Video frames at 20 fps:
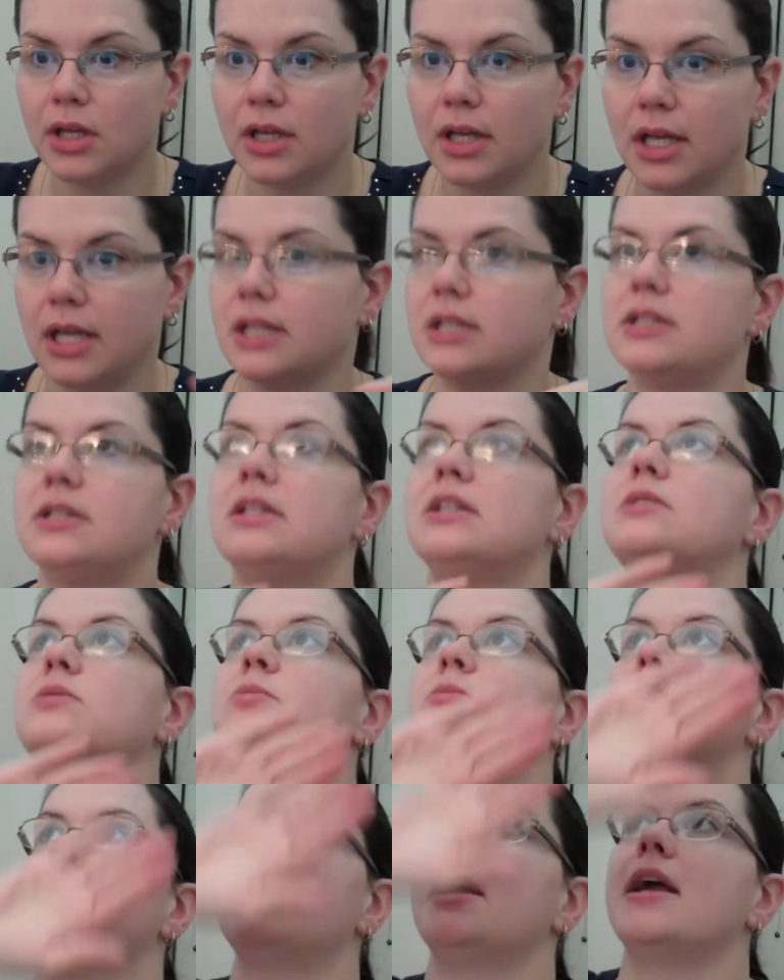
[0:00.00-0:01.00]
If this
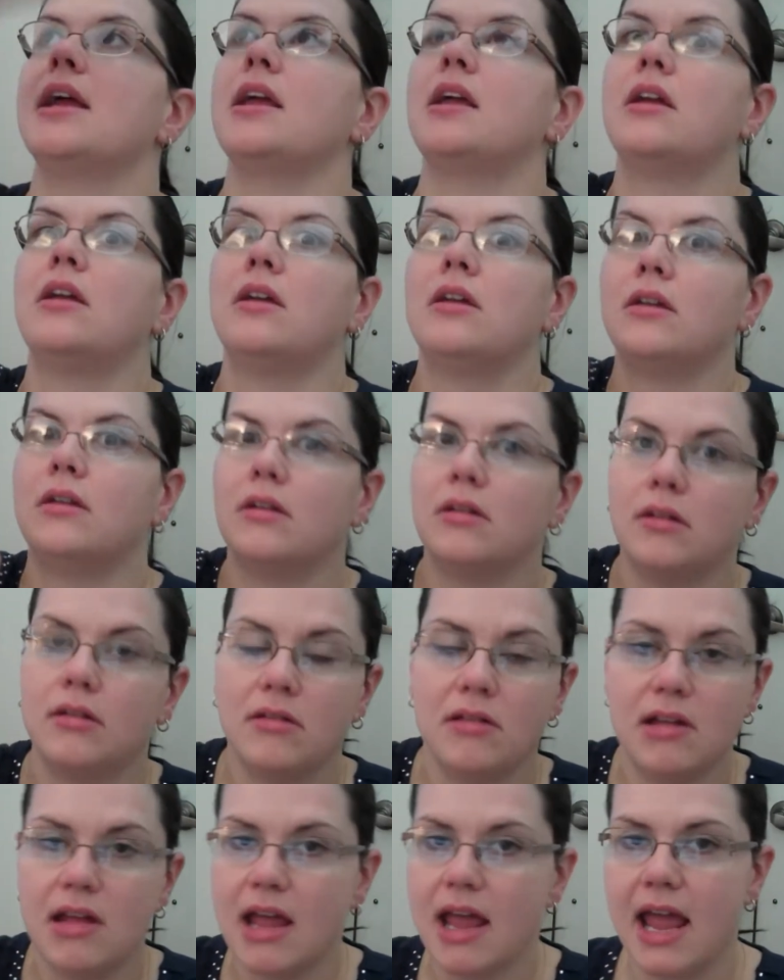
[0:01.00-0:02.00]
was like
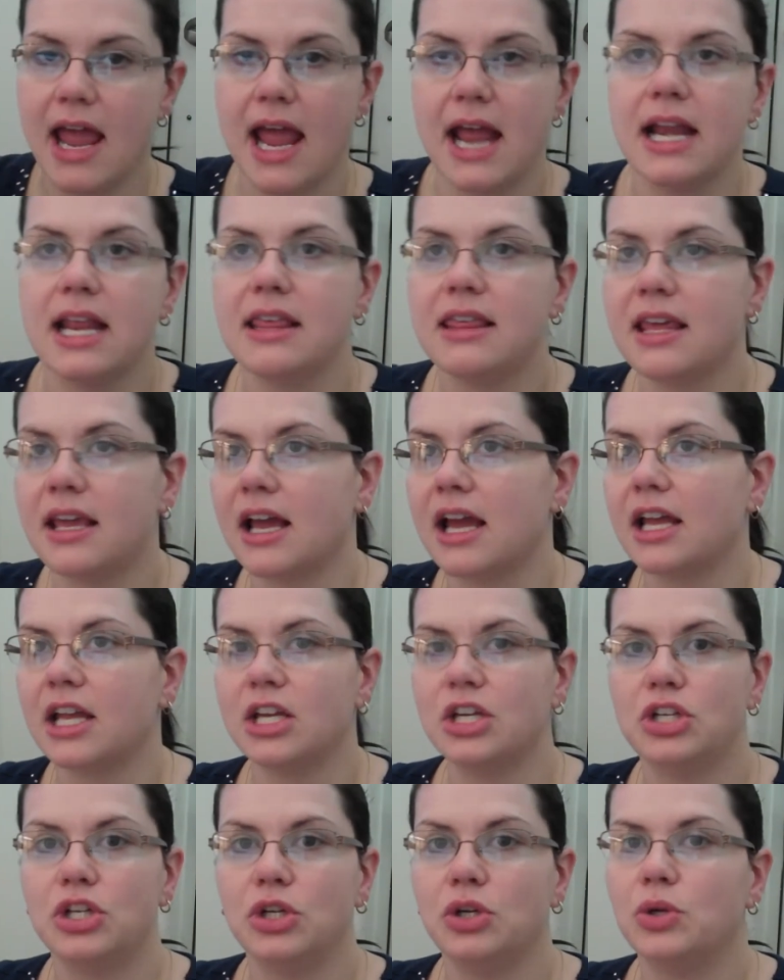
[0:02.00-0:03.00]
anything I
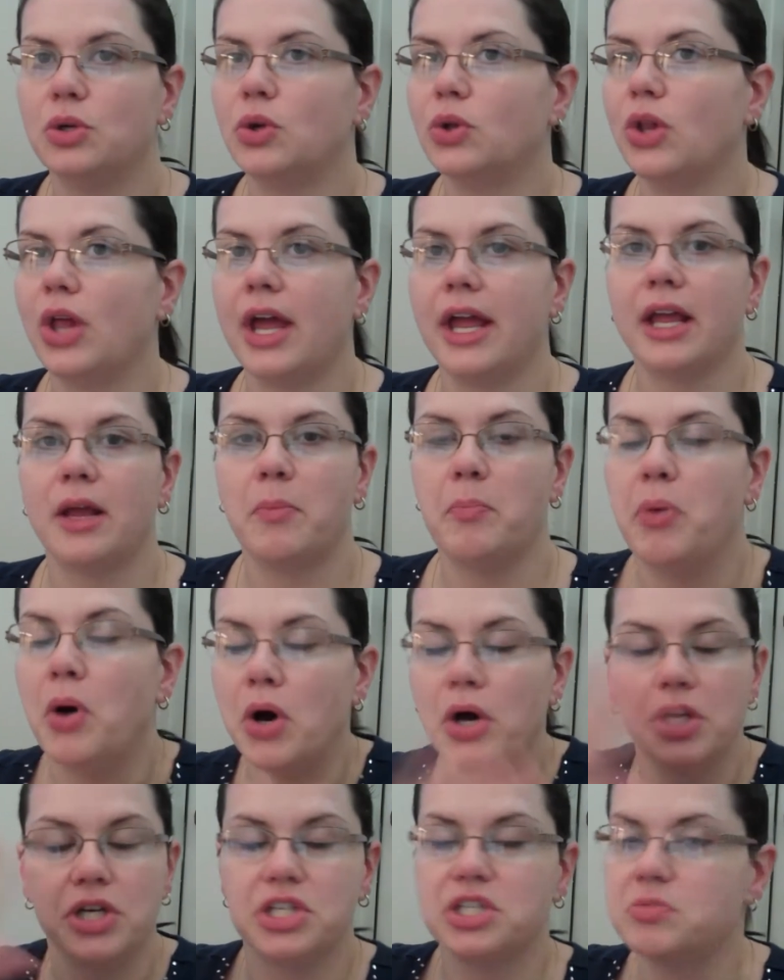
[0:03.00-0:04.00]
can do to like
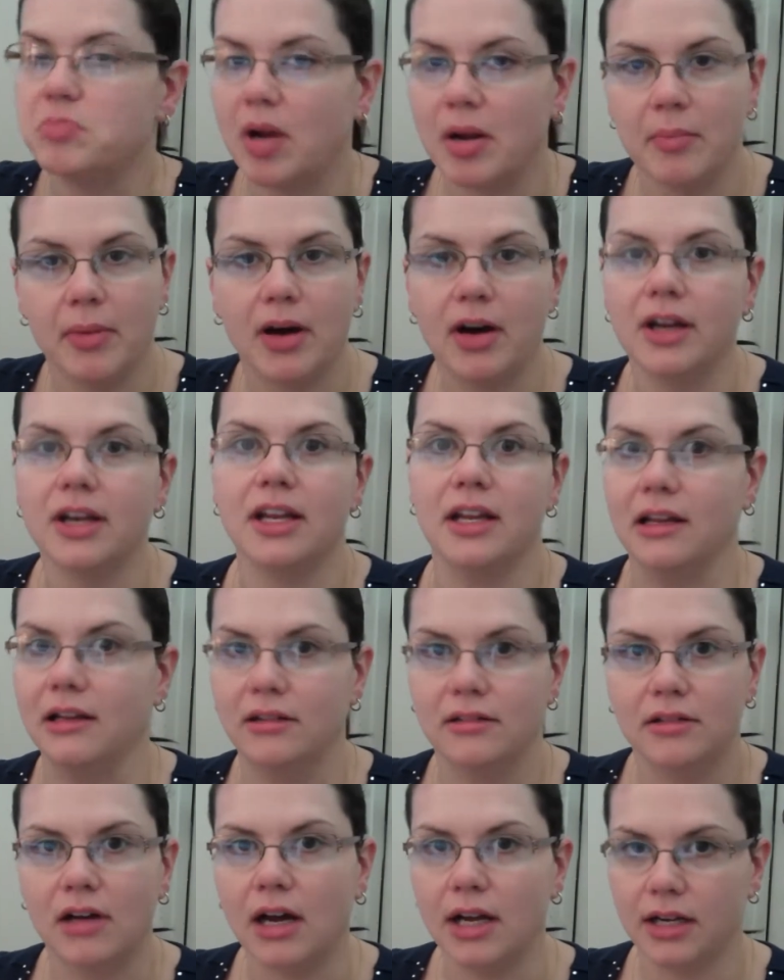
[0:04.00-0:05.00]
punish my body
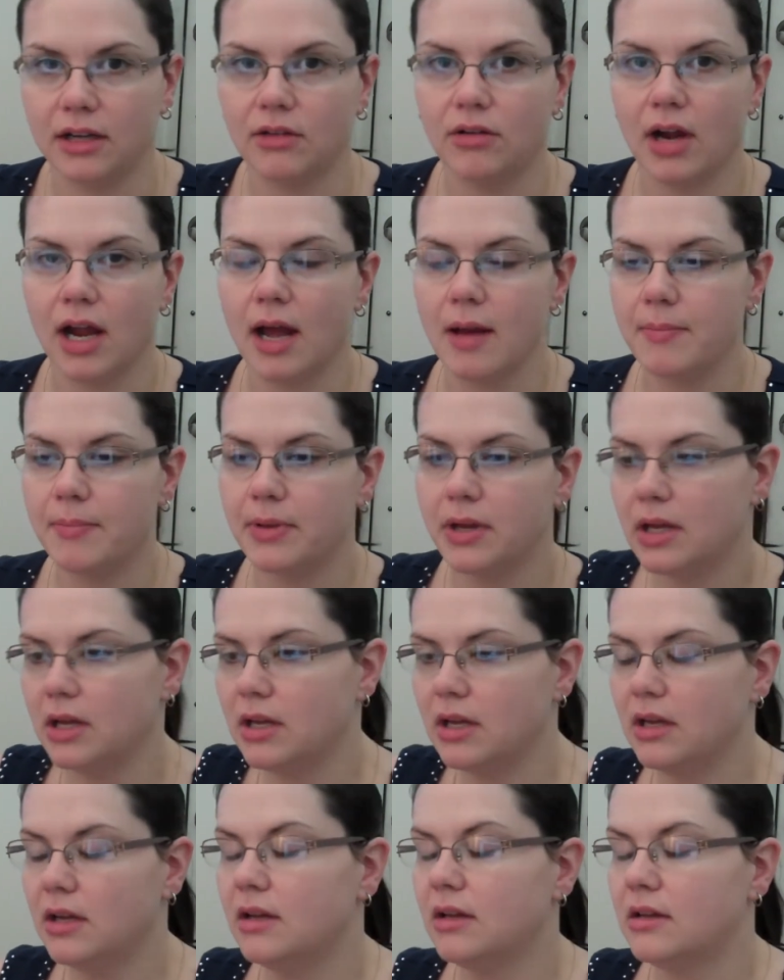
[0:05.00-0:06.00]
kind of crap.
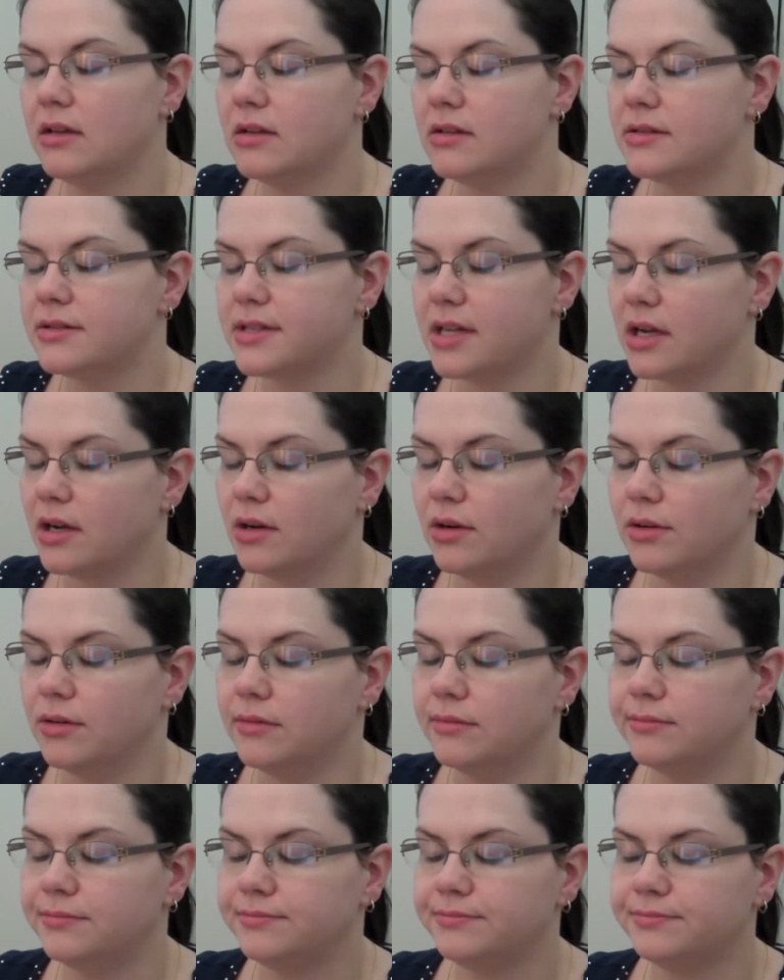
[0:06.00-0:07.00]
So
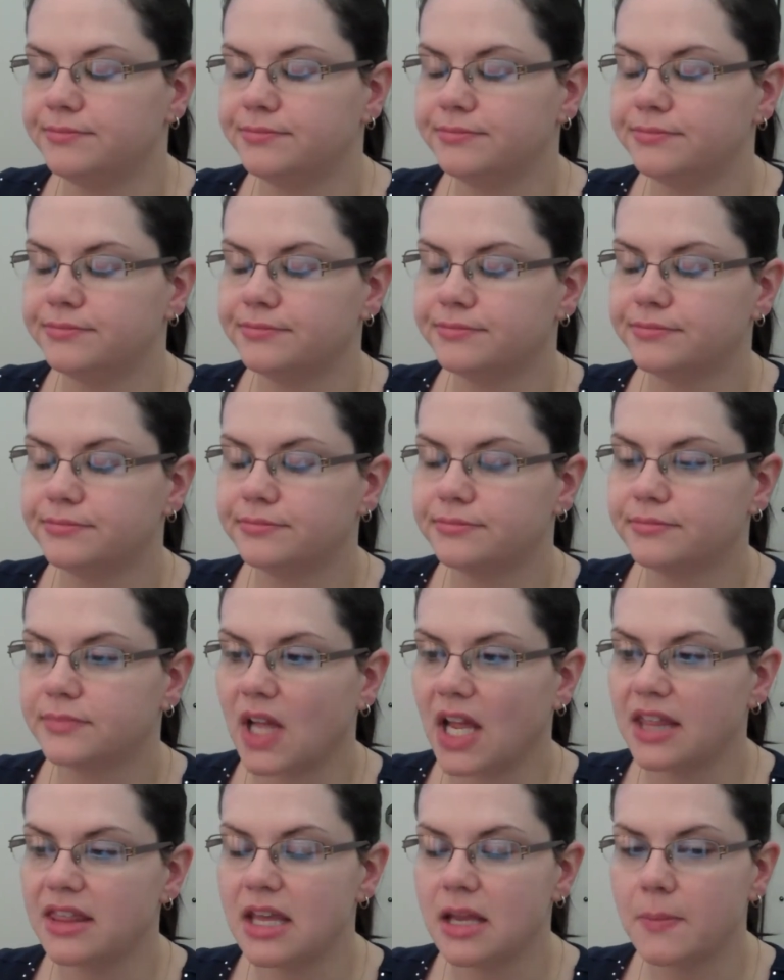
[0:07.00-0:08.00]

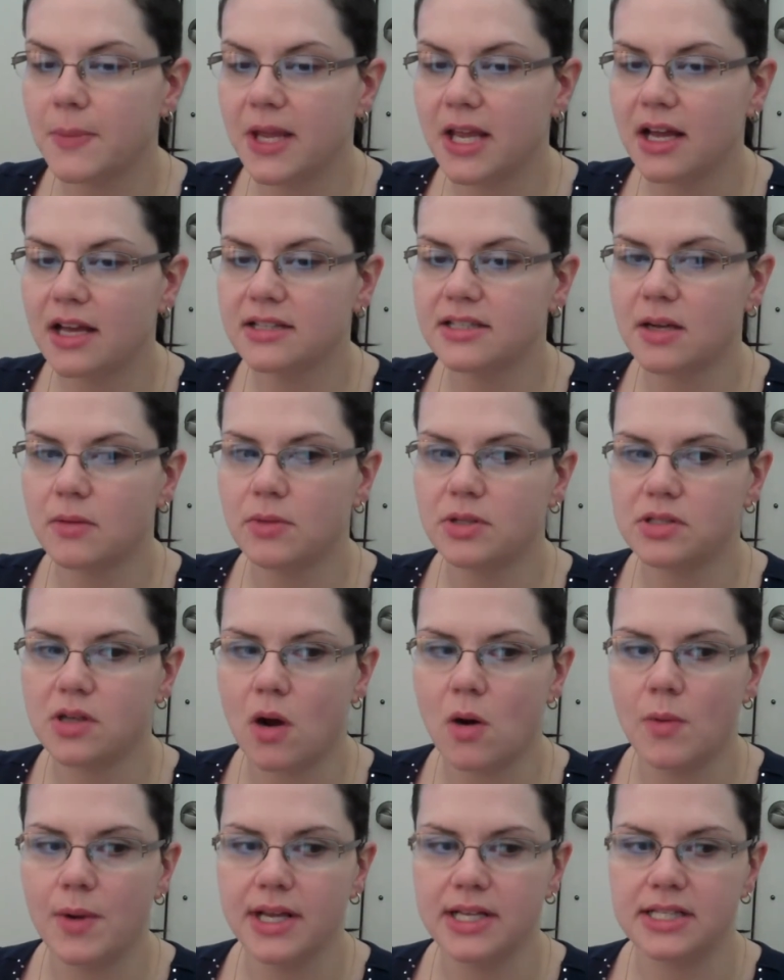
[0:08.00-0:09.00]
I think because I was
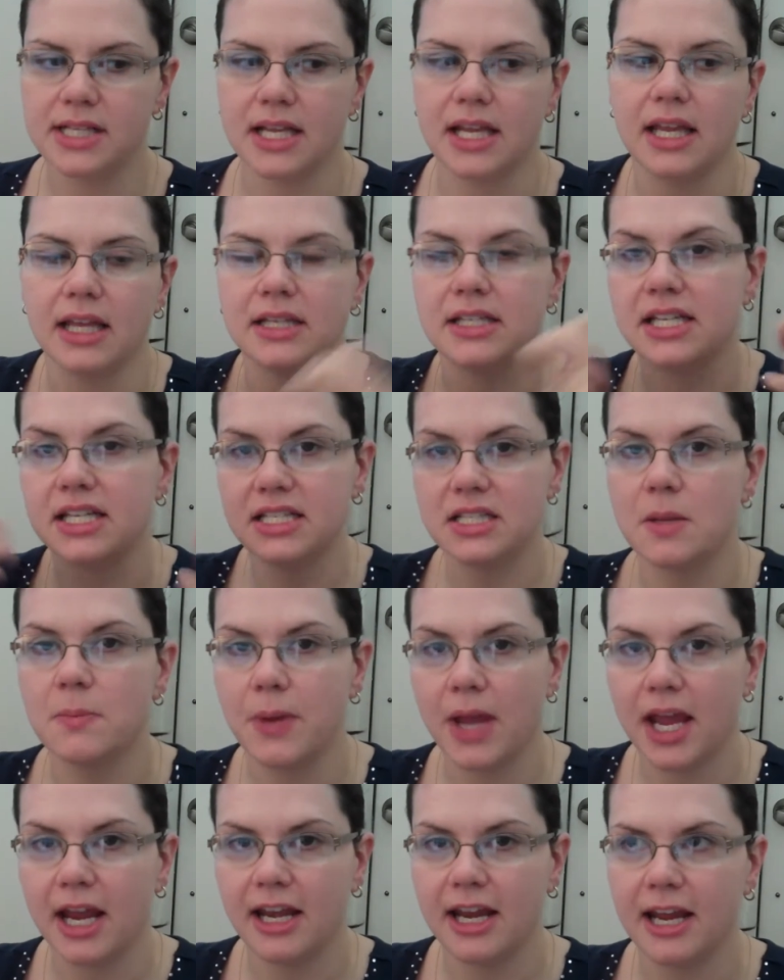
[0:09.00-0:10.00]
always like
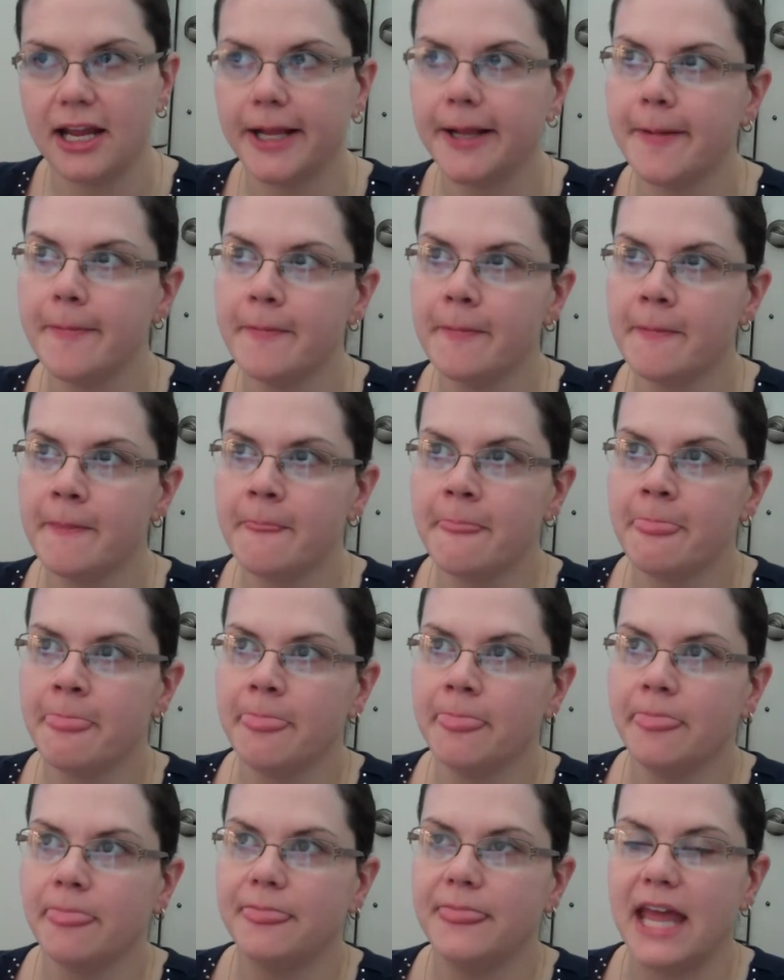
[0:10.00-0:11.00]
anticipating
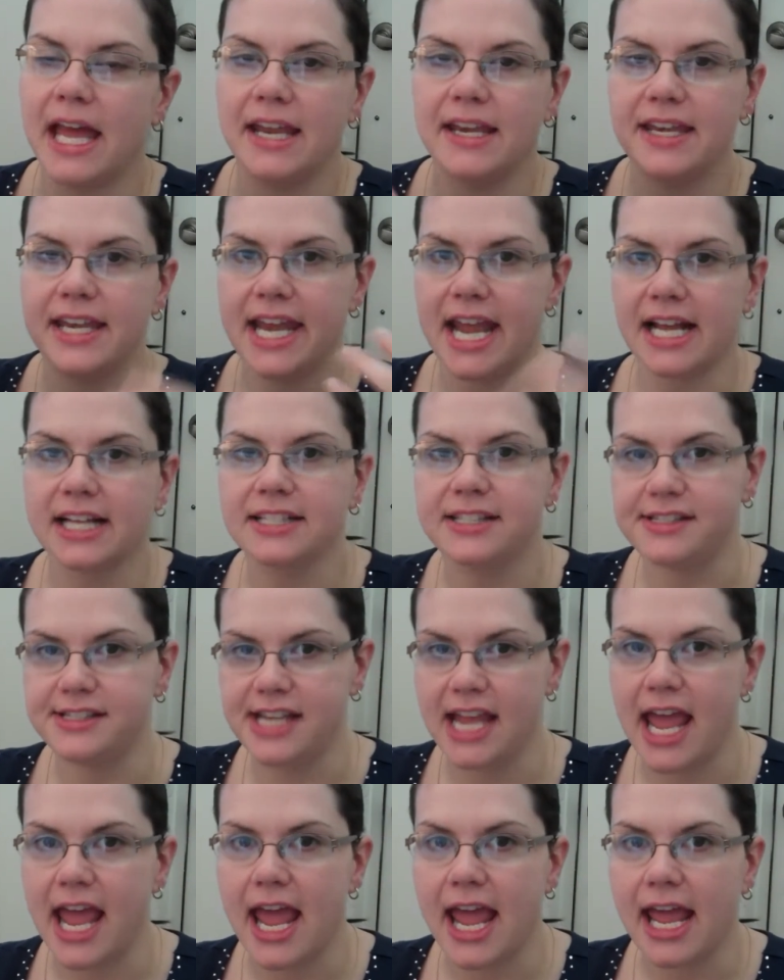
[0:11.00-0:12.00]
that next
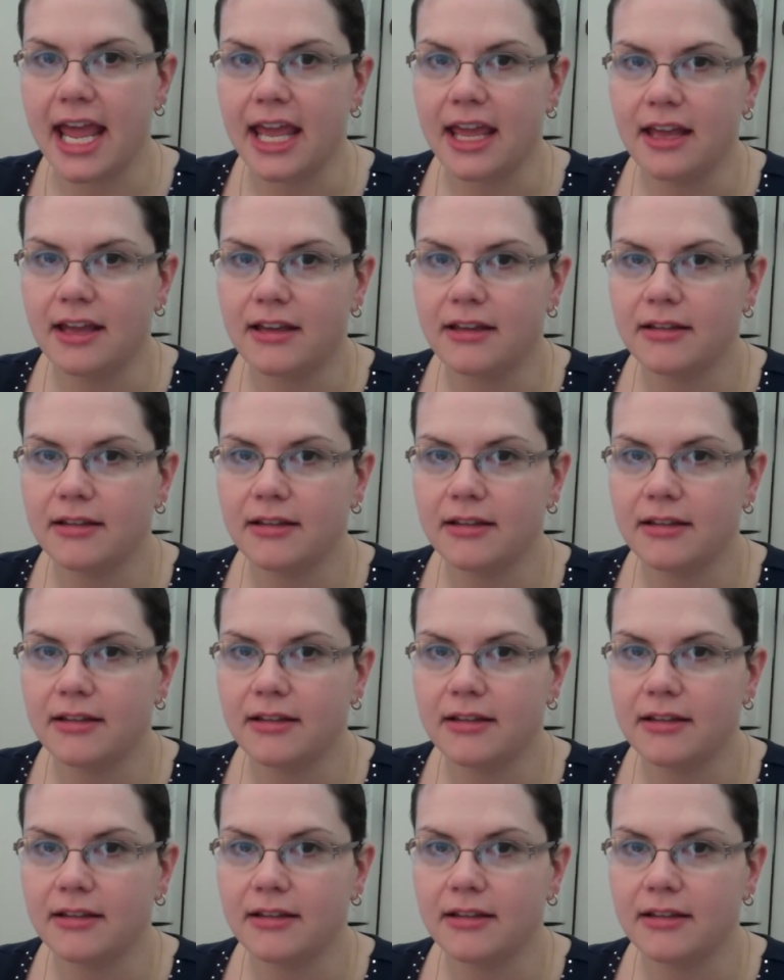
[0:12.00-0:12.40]
day